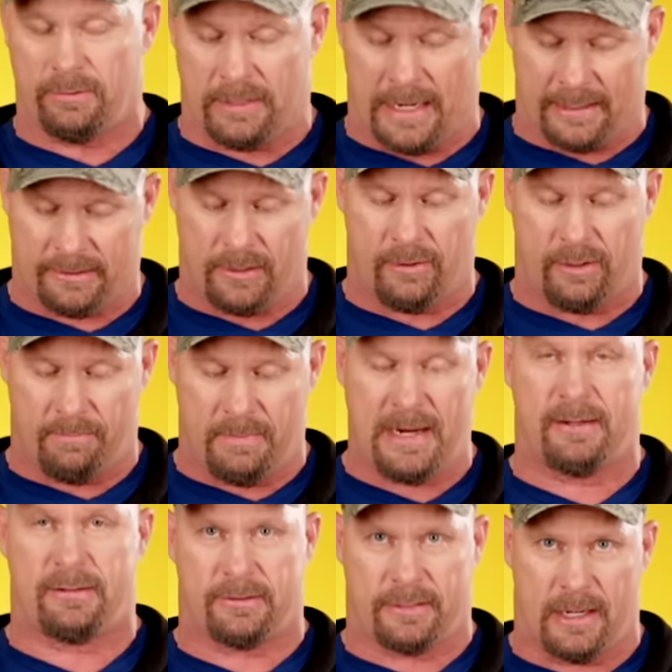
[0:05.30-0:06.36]
sex on the
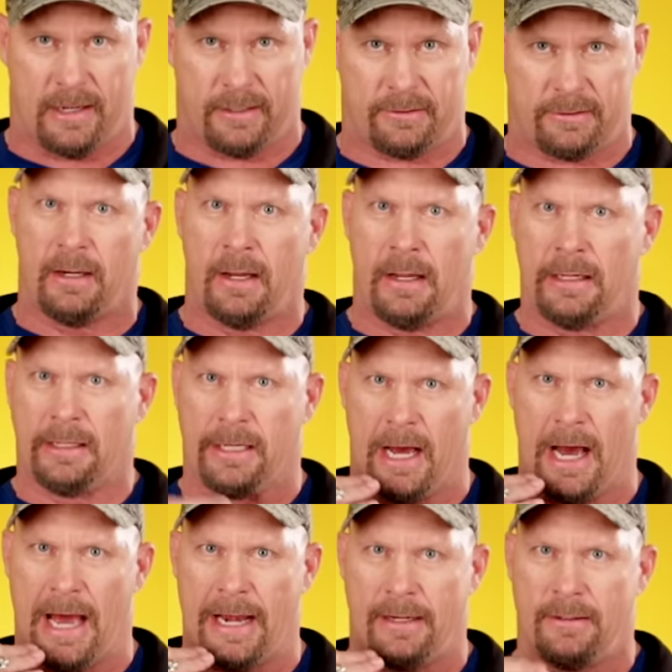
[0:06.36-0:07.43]
beach sucks.
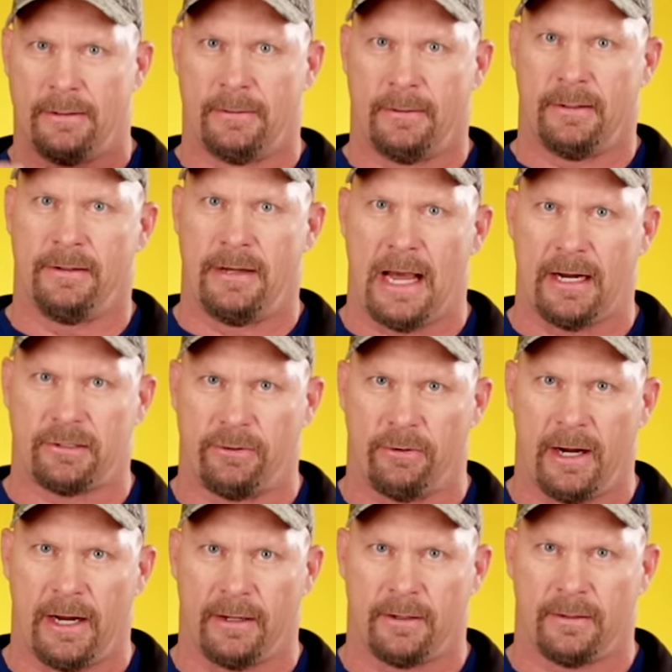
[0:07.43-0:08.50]
Cut. Next
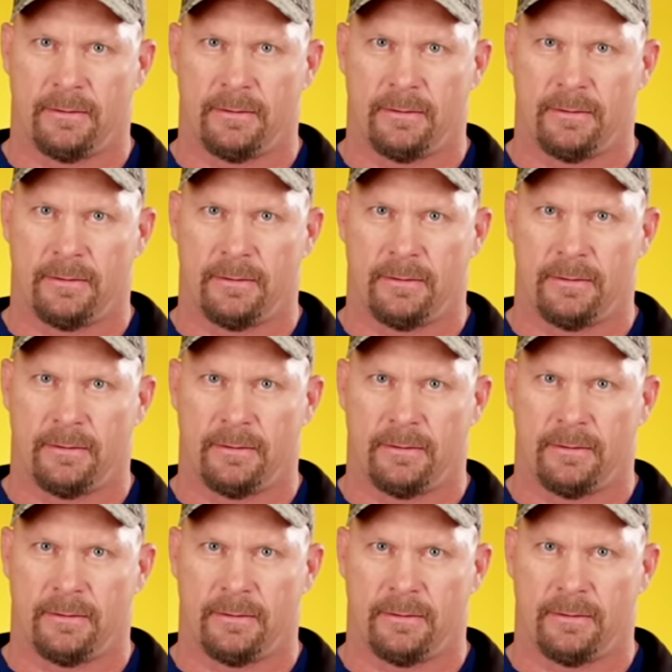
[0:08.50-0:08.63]
drink.